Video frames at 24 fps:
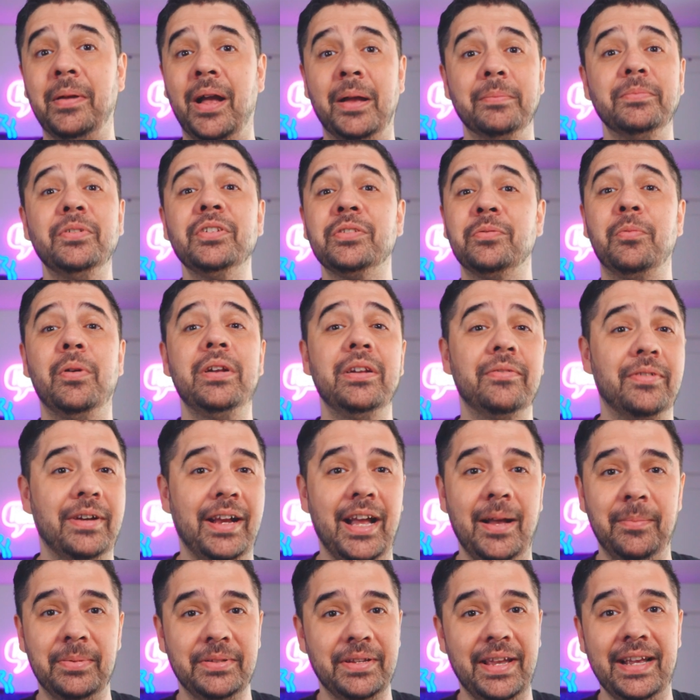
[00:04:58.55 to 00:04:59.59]
I'm just waiting for
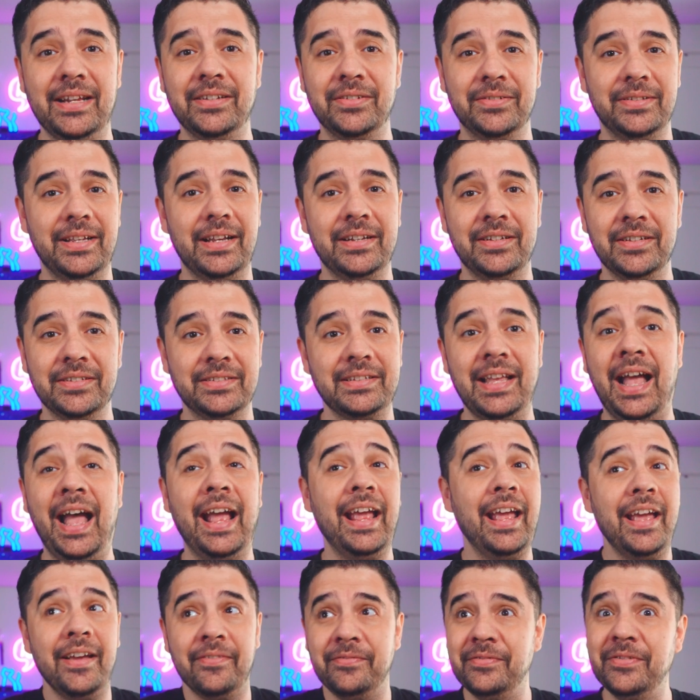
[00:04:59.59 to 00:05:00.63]
Apple to answer that because I
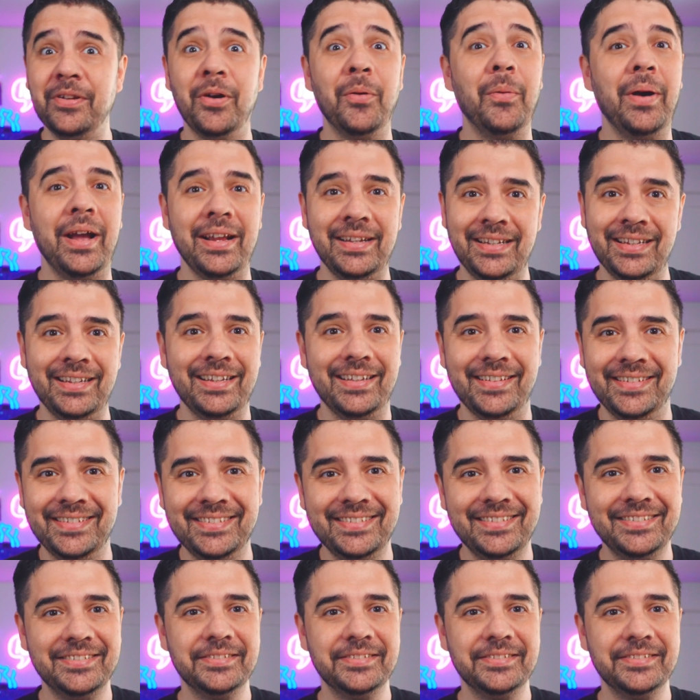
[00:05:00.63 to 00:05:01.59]
have no idea.